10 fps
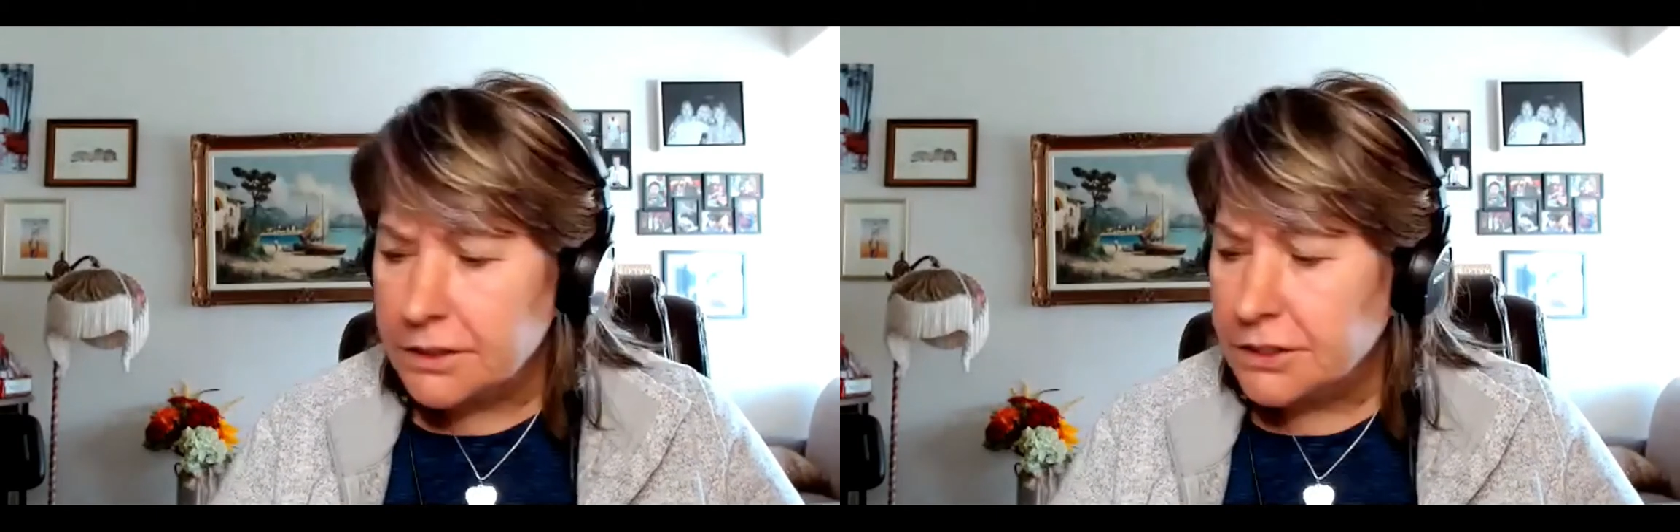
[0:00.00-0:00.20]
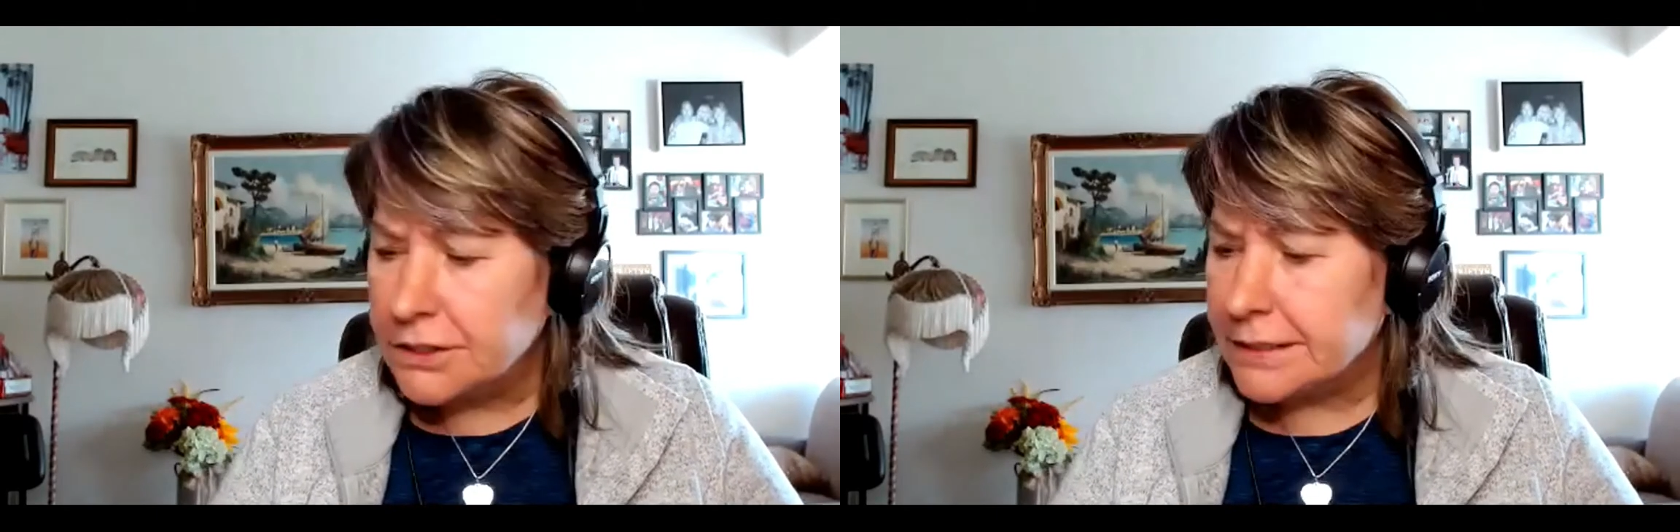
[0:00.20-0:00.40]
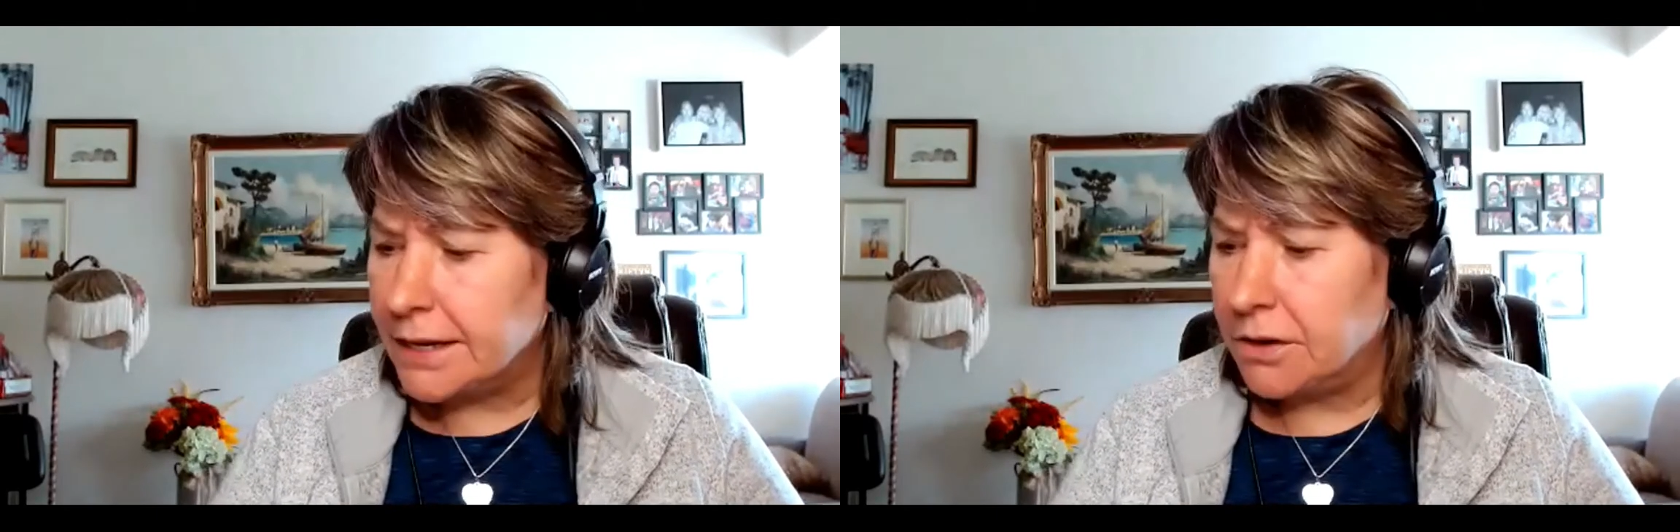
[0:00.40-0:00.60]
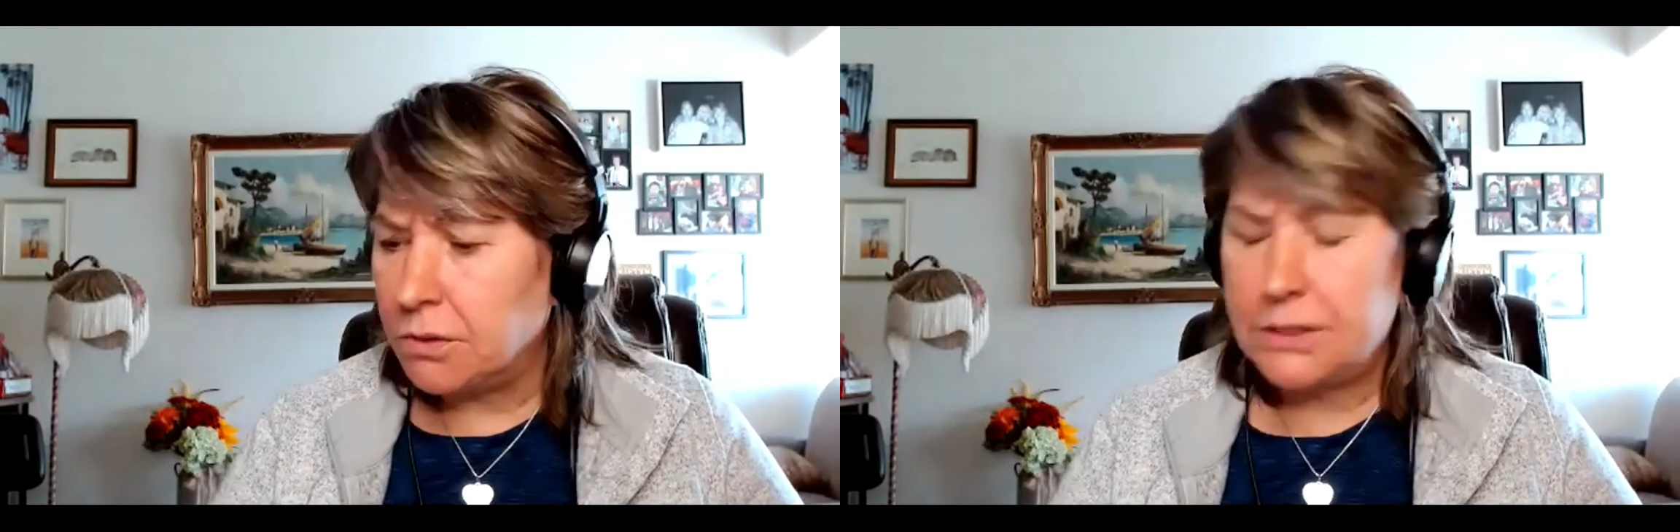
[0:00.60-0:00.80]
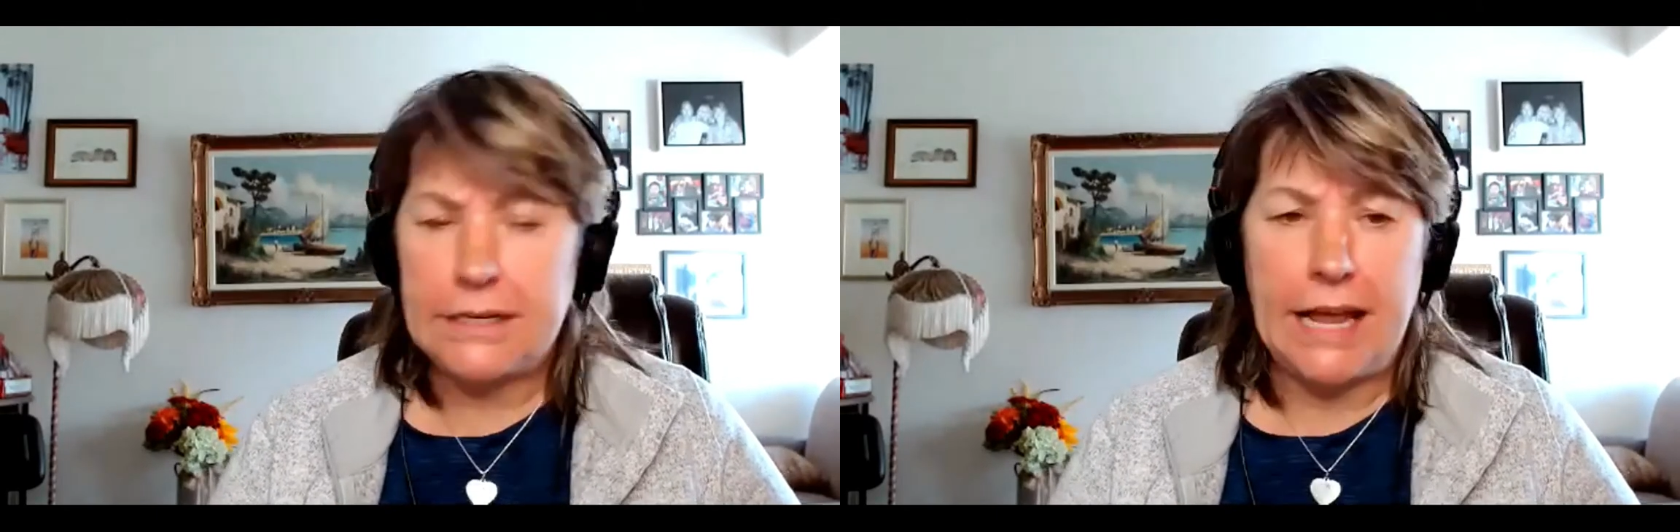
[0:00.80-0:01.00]
she said,
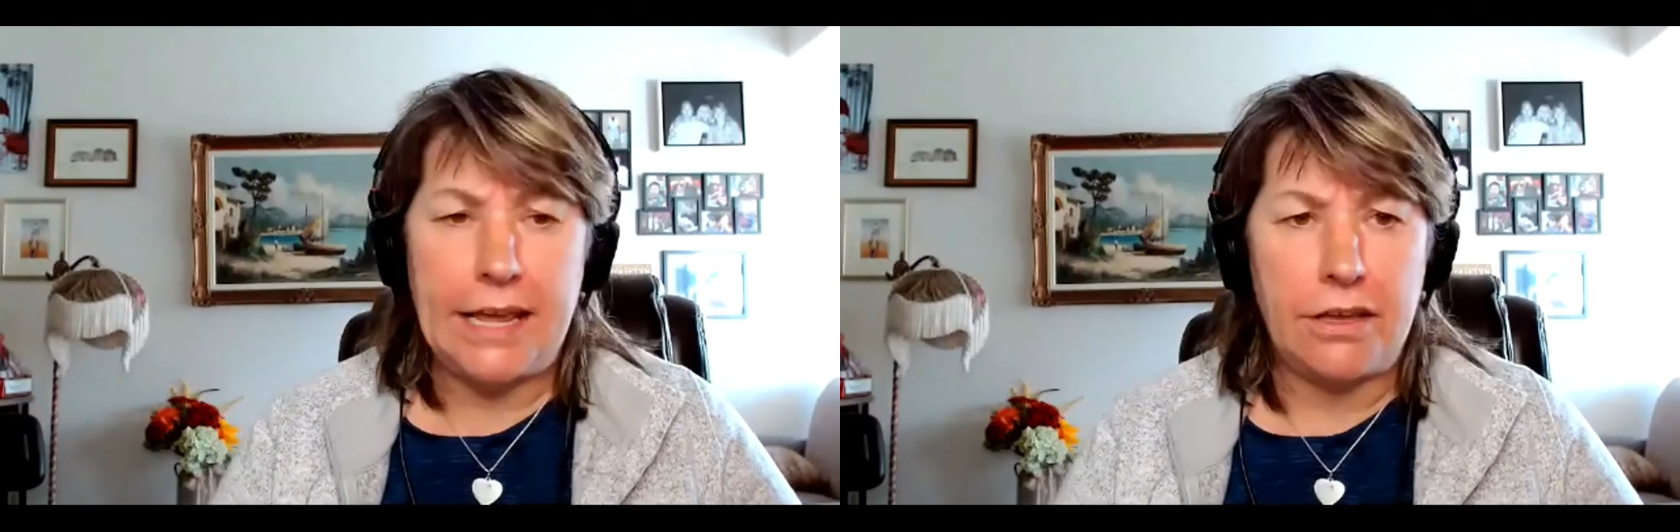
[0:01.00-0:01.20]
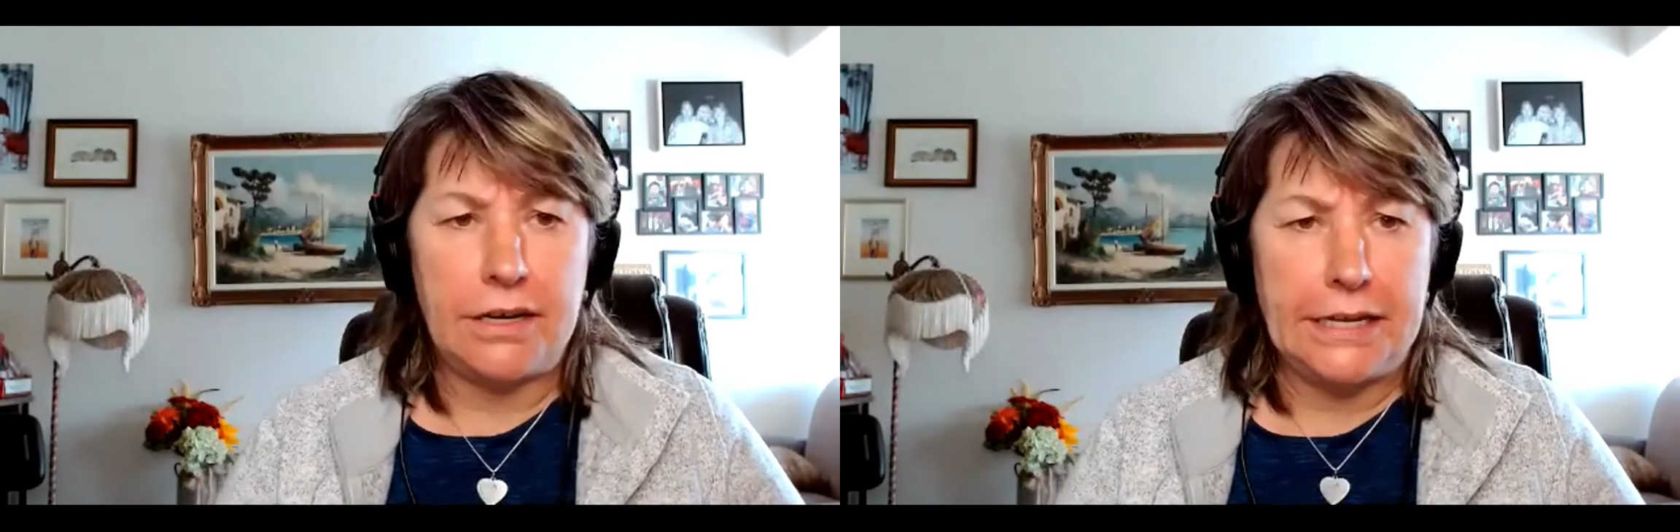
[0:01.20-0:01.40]
"Oh, Danae, you